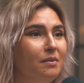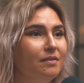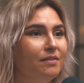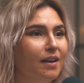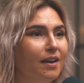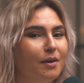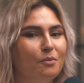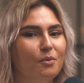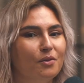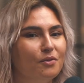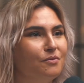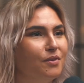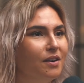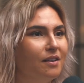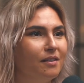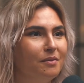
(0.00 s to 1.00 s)
of like, what the
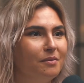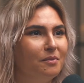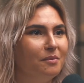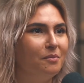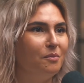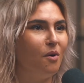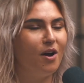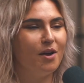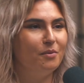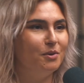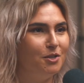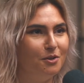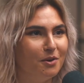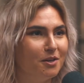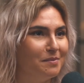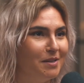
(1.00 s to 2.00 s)
fuck? Why would
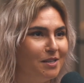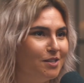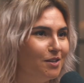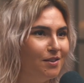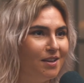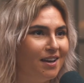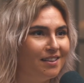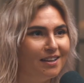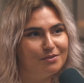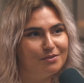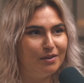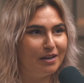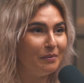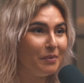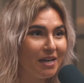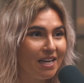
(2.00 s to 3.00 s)
you ask me to do that?
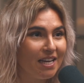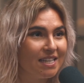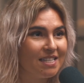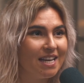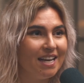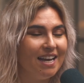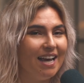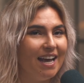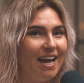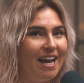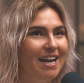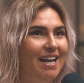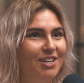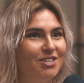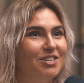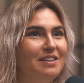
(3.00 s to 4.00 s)
really weird. And
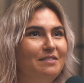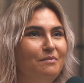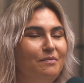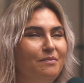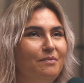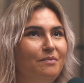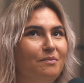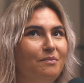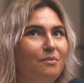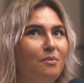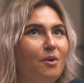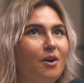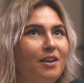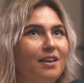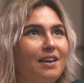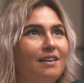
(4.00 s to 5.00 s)
actually
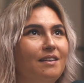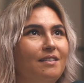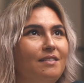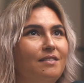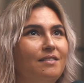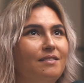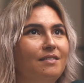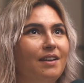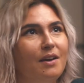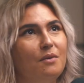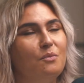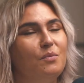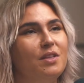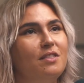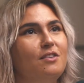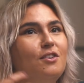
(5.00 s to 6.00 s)
working like
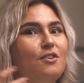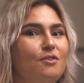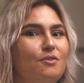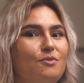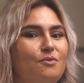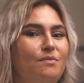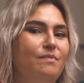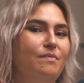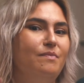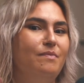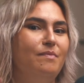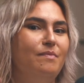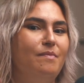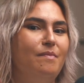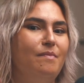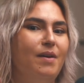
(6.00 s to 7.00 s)
with you
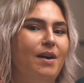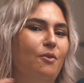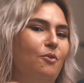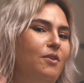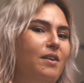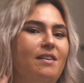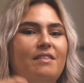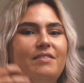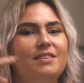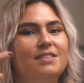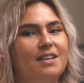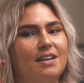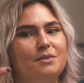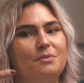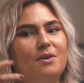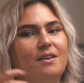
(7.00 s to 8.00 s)
or another
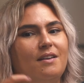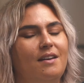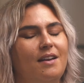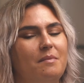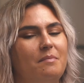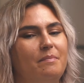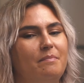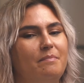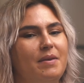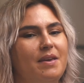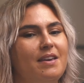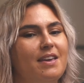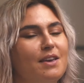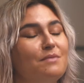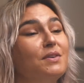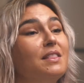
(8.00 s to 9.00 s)
sex worker, like being
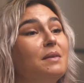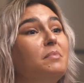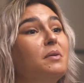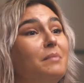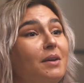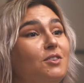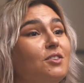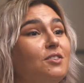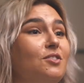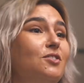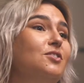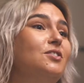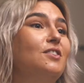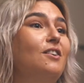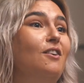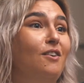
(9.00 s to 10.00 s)
given the permission to
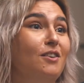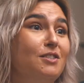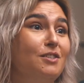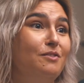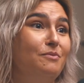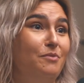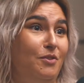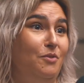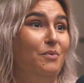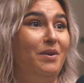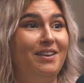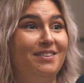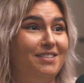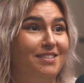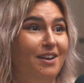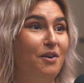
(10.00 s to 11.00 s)
just ask for the
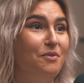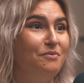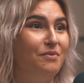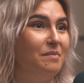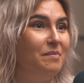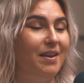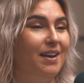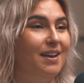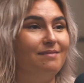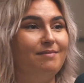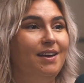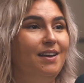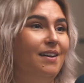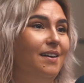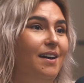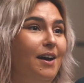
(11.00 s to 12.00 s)
weird stuff and be like,
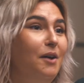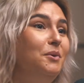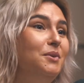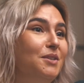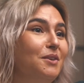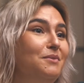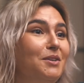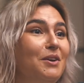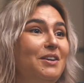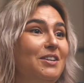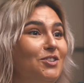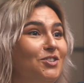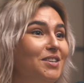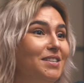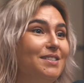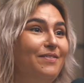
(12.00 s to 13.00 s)
I also don't need to
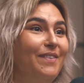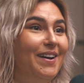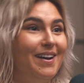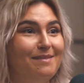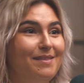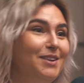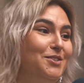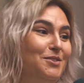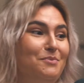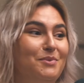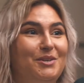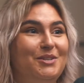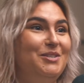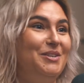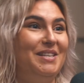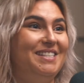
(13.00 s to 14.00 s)
justify it. I just
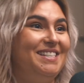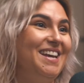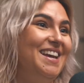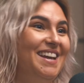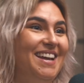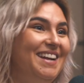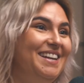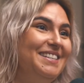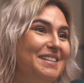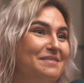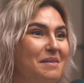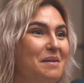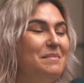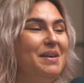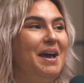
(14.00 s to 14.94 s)
want to do this thing and it's going to make me